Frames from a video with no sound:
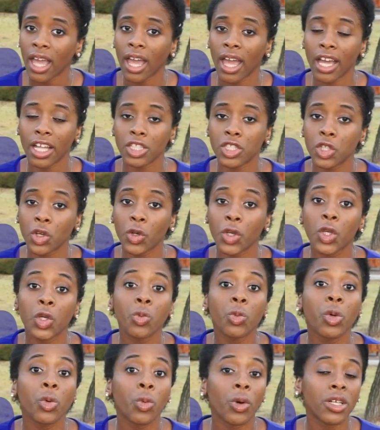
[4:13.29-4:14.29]
and so you
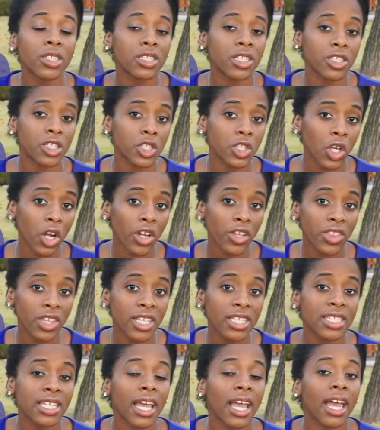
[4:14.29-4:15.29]
will want to start
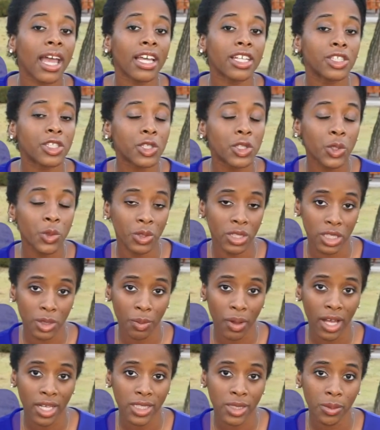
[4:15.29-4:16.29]
this as soon as
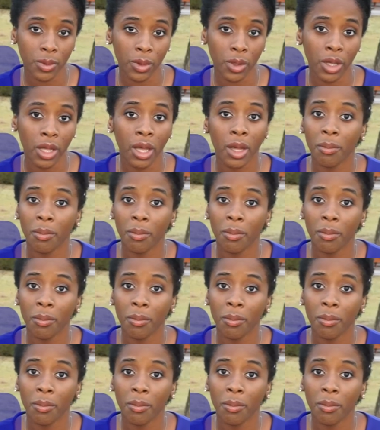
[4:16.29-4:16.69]
possible.